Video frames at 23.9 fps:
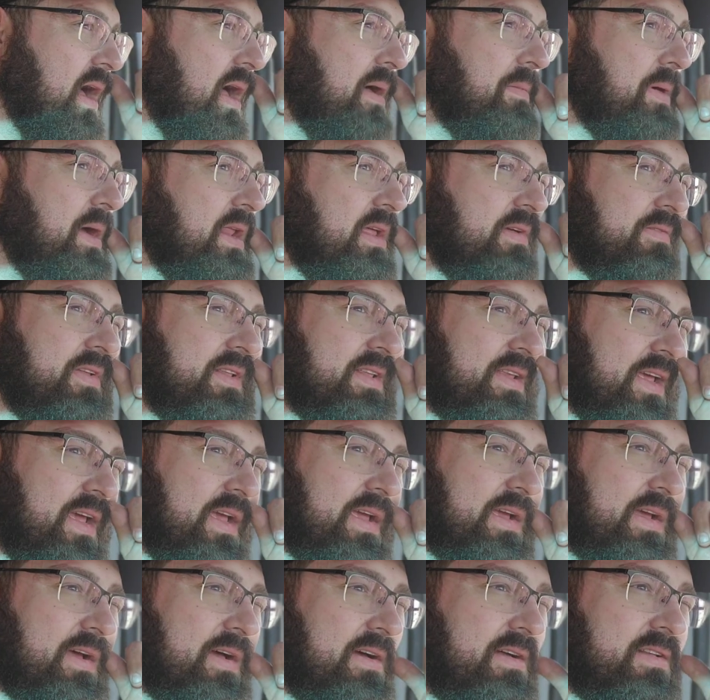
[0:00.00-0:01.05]
I might even
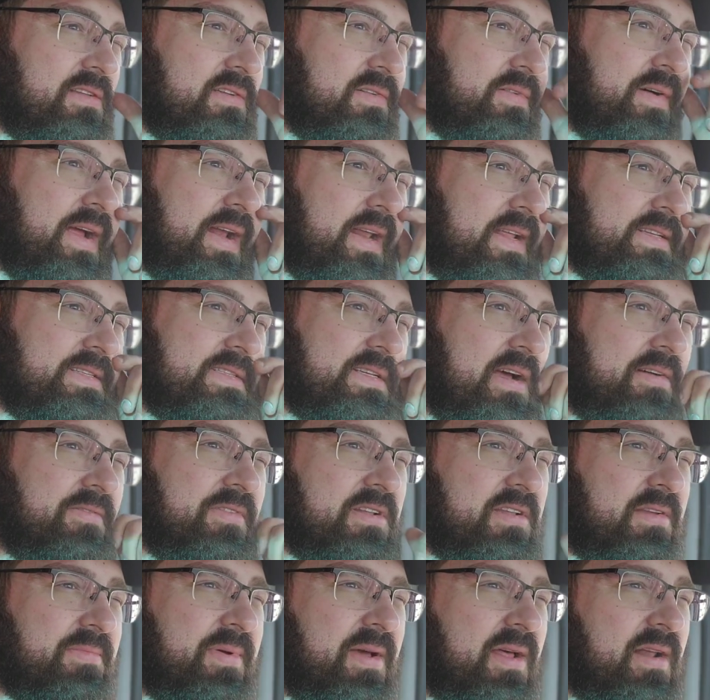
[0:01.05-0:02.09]
take uh,
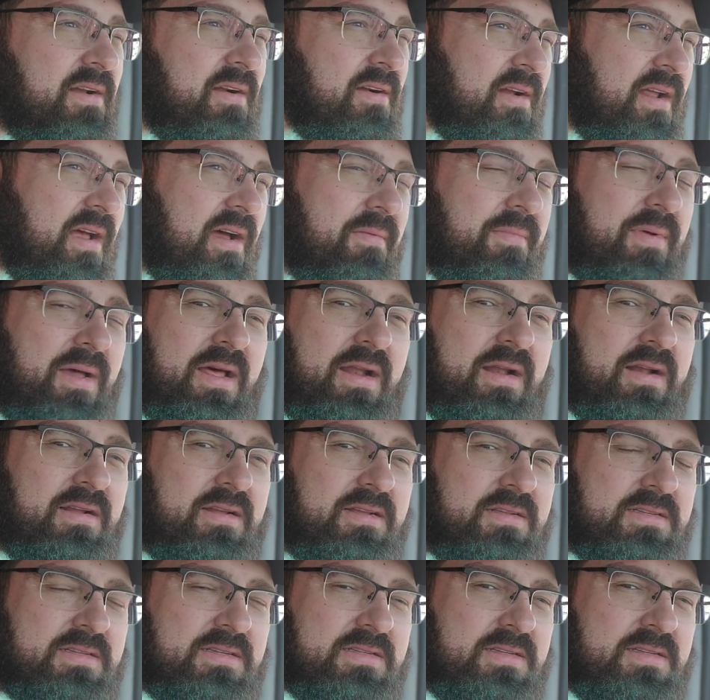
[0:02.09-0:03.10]
287, depending on how bad it is,